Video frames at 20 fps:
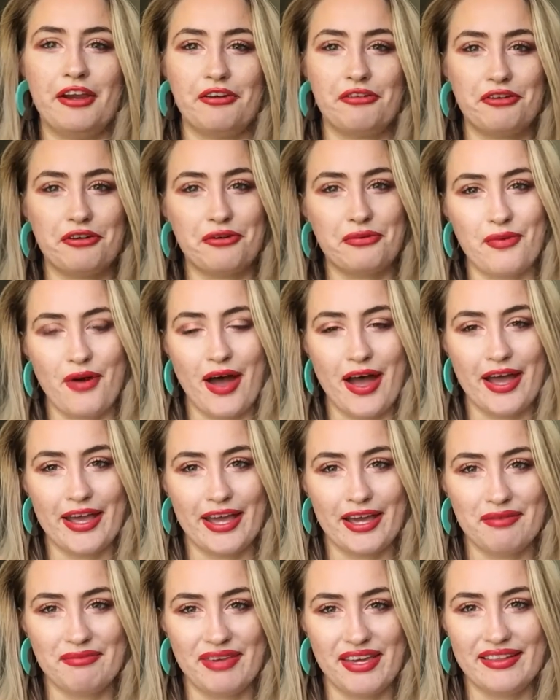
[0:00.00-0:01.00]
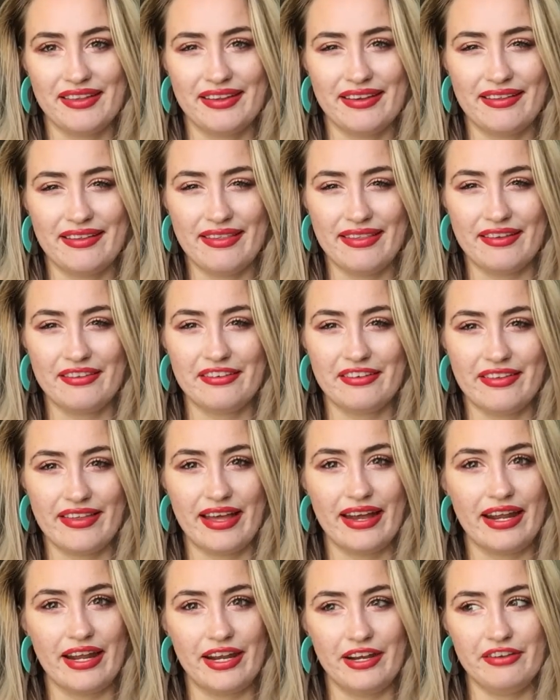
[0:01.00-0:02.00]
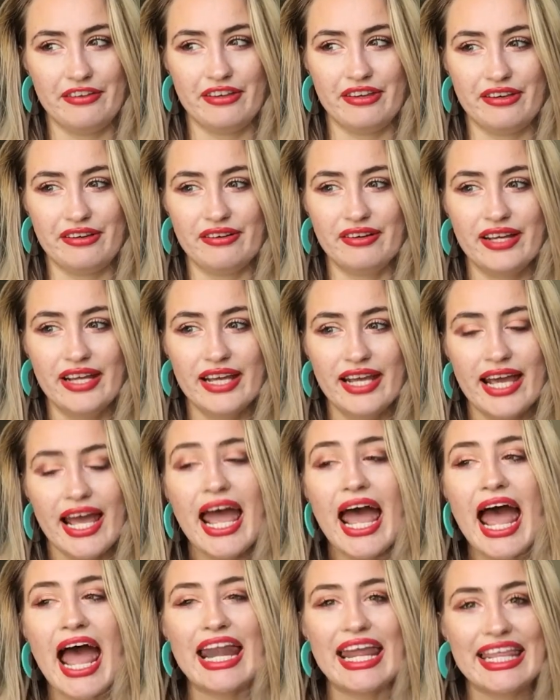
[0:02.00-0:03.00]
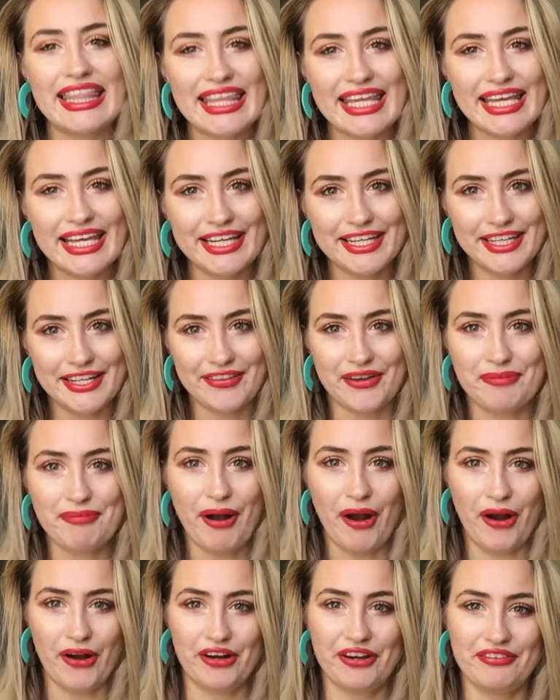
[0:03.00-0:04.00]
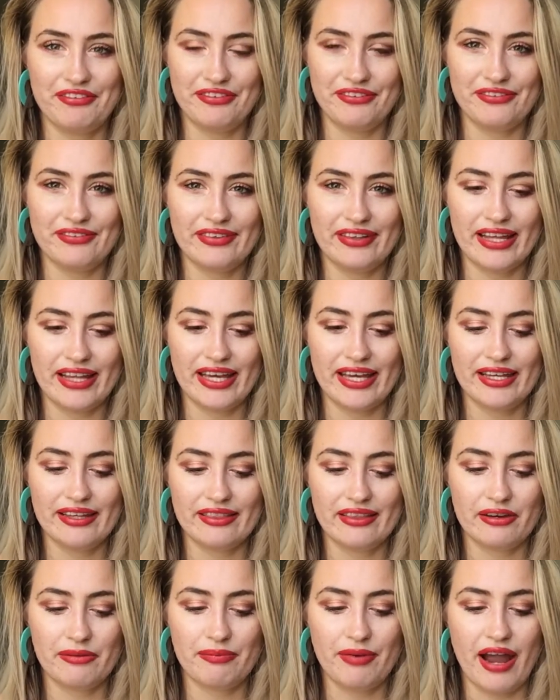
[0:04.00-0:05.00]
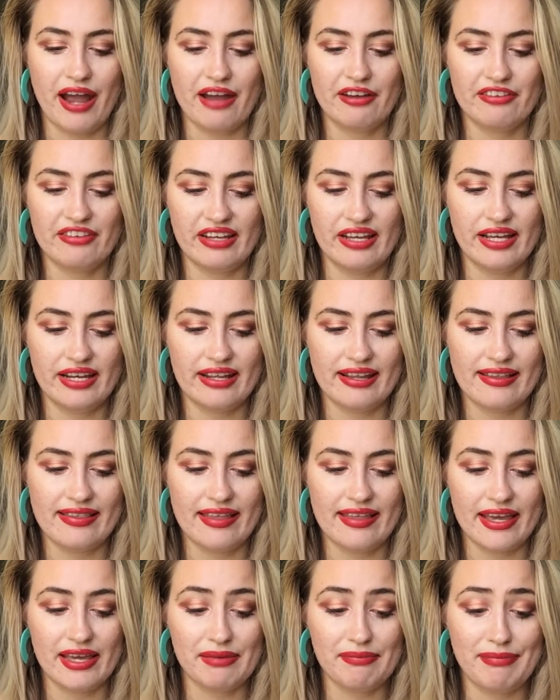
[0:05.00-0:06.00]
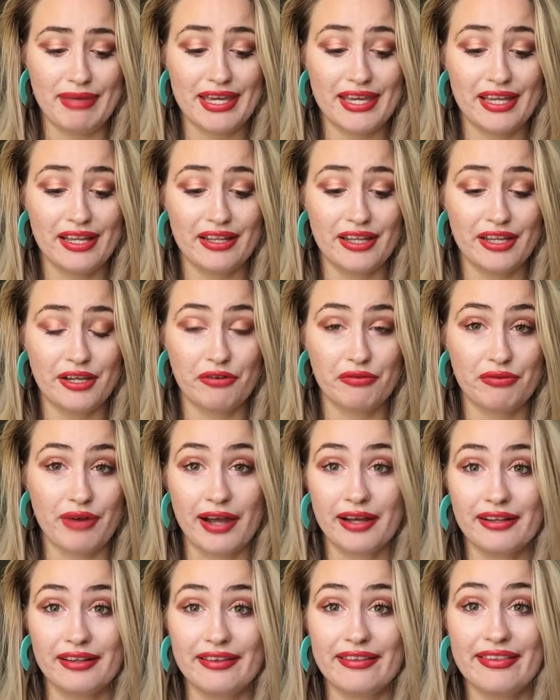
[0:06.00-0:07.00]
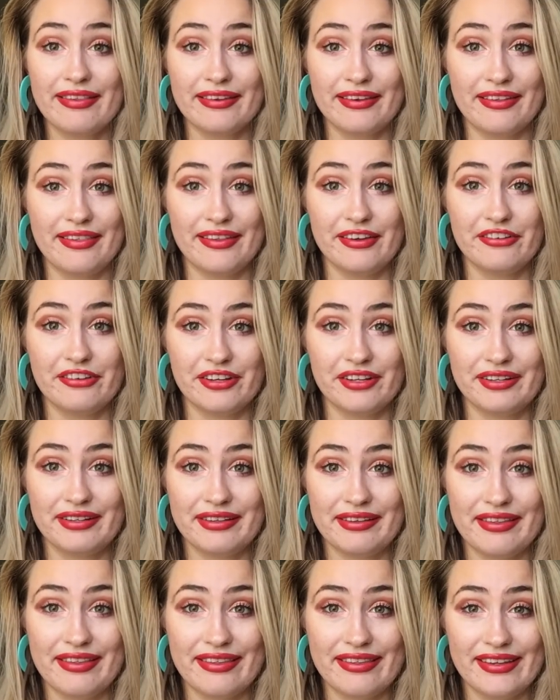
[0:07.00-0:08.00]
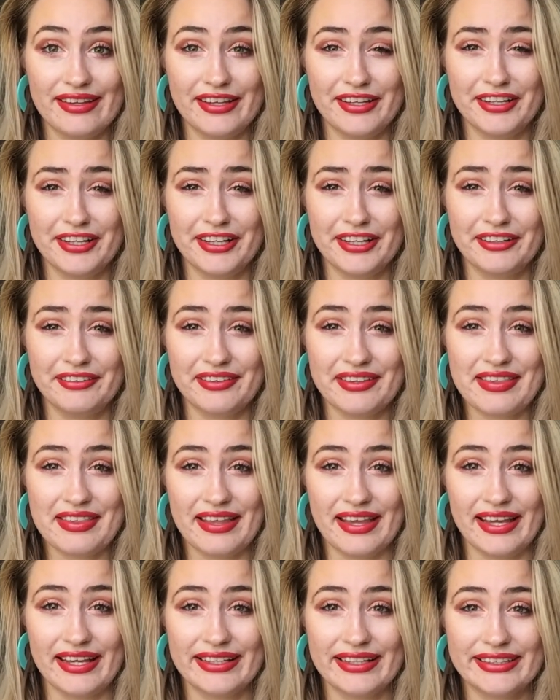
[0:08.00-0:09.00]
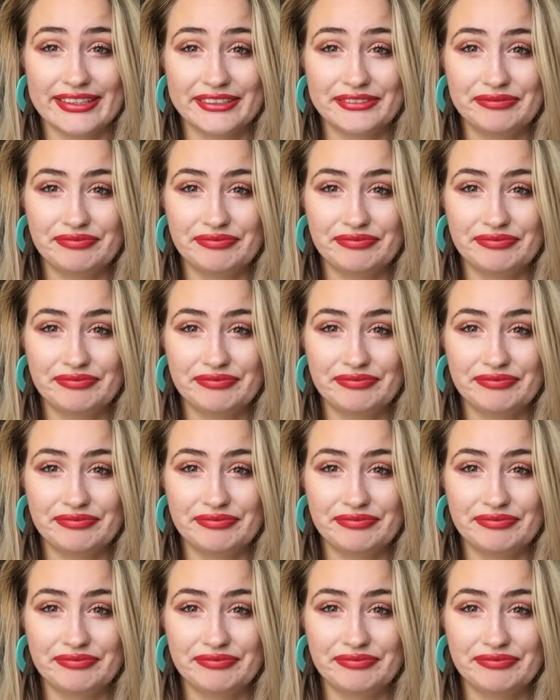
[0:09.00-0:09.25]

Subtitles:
don't know why I make the decisions that I do. And I think another part of like the depression is like making like reckless decisions, you know? It's like